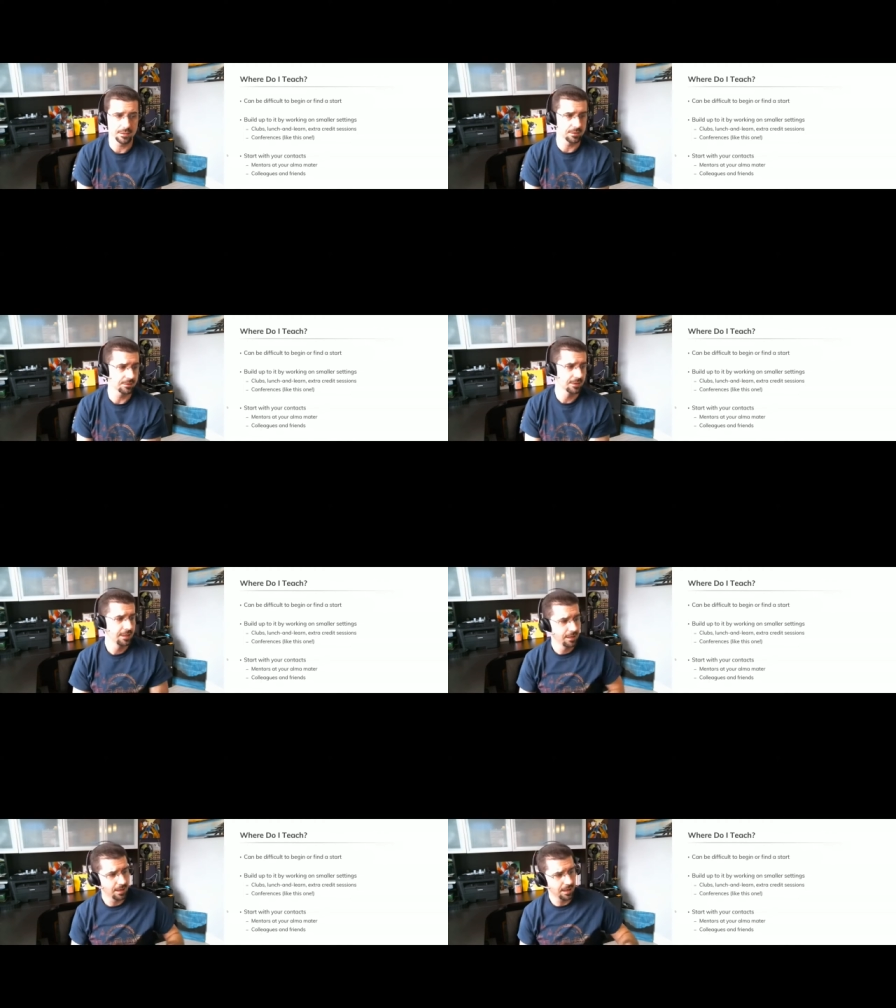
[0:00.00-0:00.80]
You know,
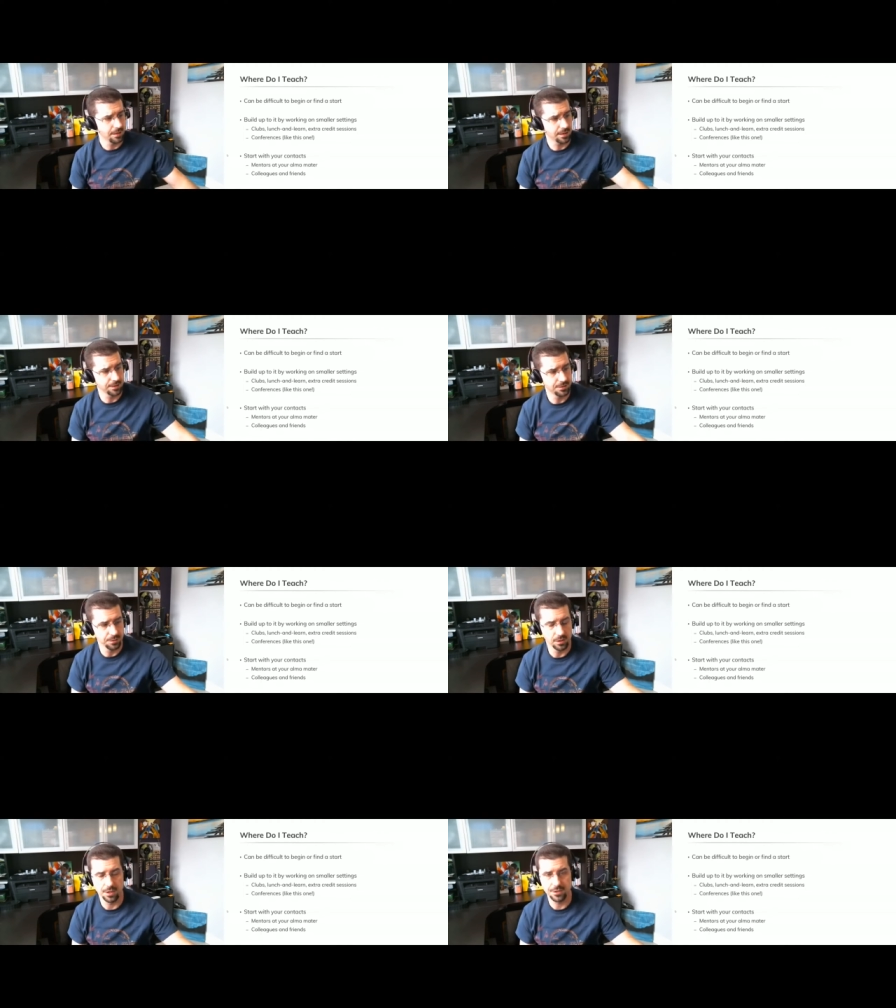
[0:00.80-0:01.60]
hey, I could
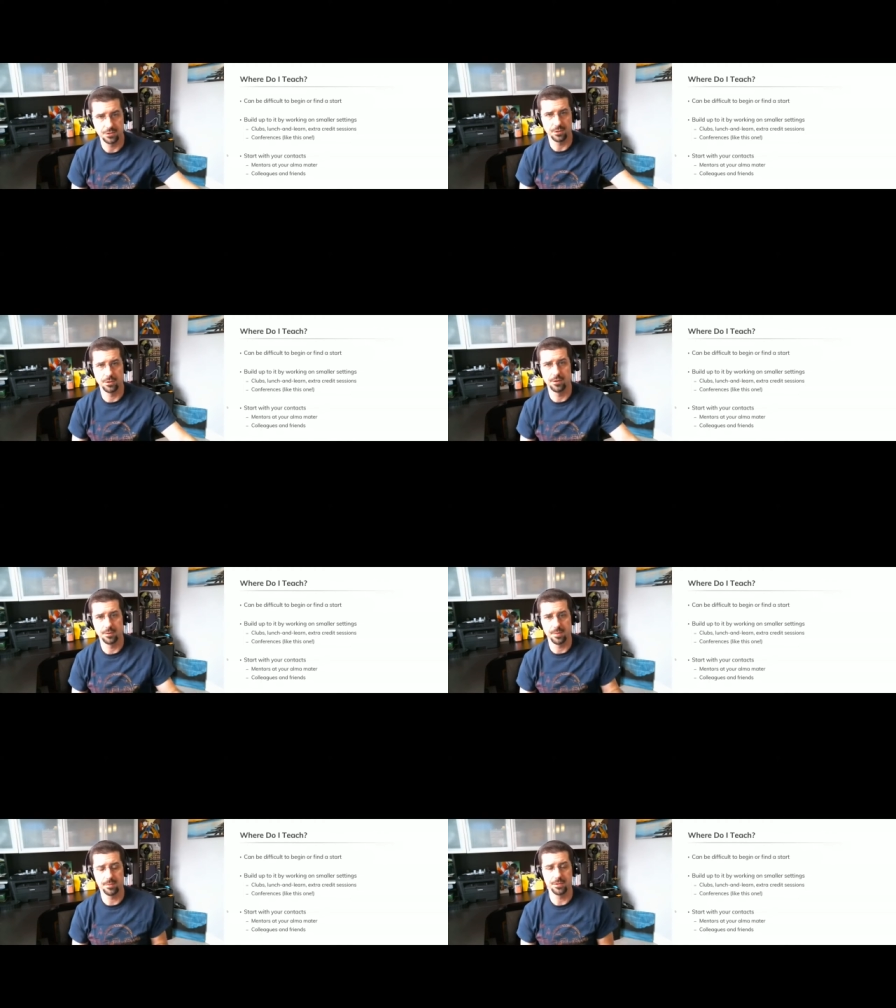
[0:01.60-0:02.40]
do a lunch and learn,
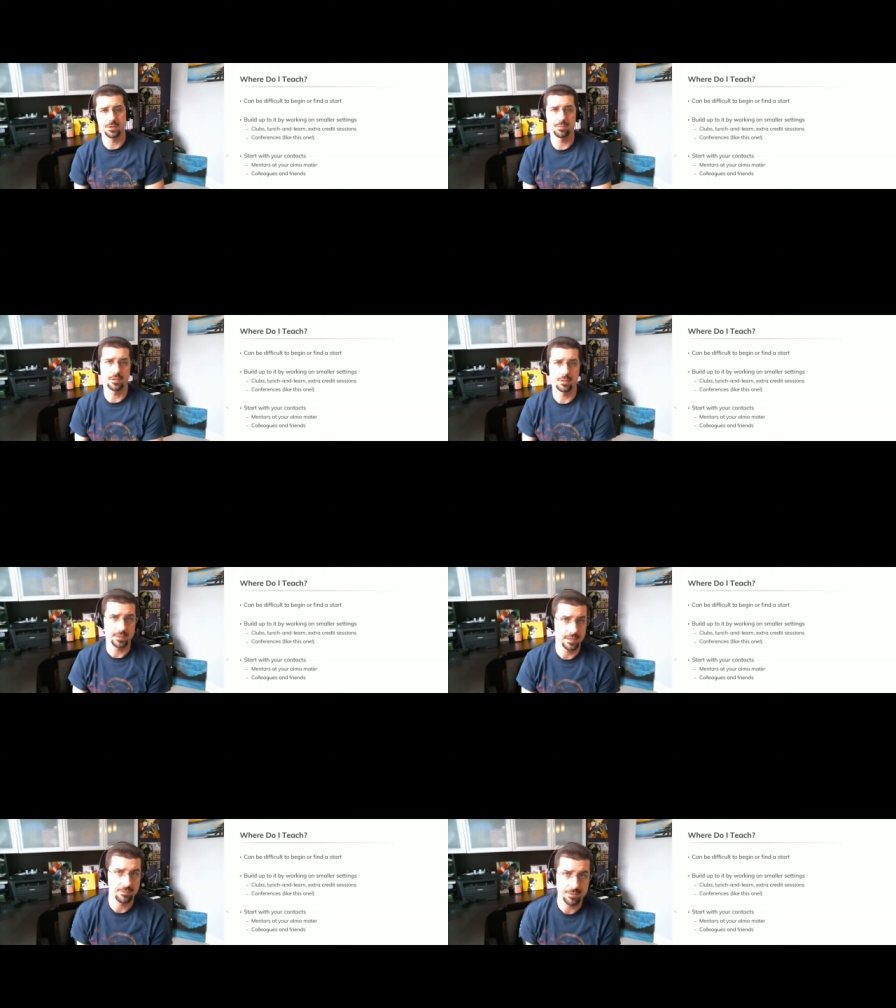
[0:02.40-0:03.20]
or maybe something
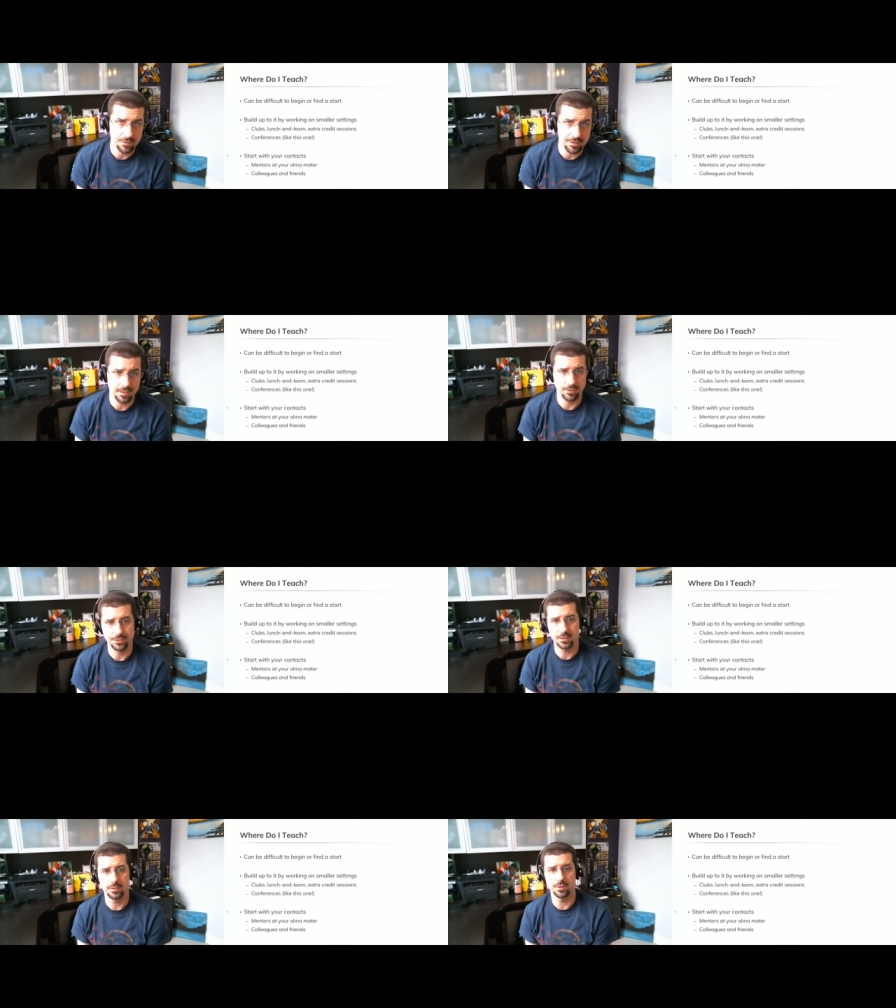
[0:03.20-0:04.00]
like that for your
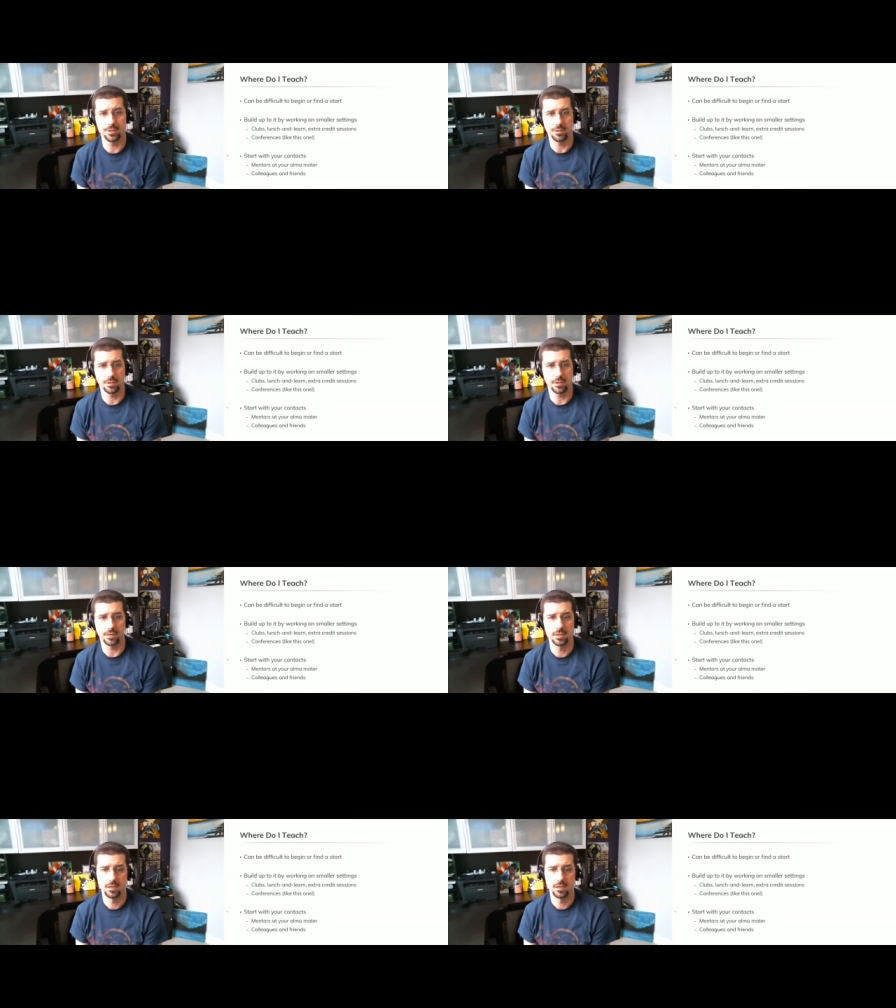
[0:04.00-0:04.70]
faculty. What do you think?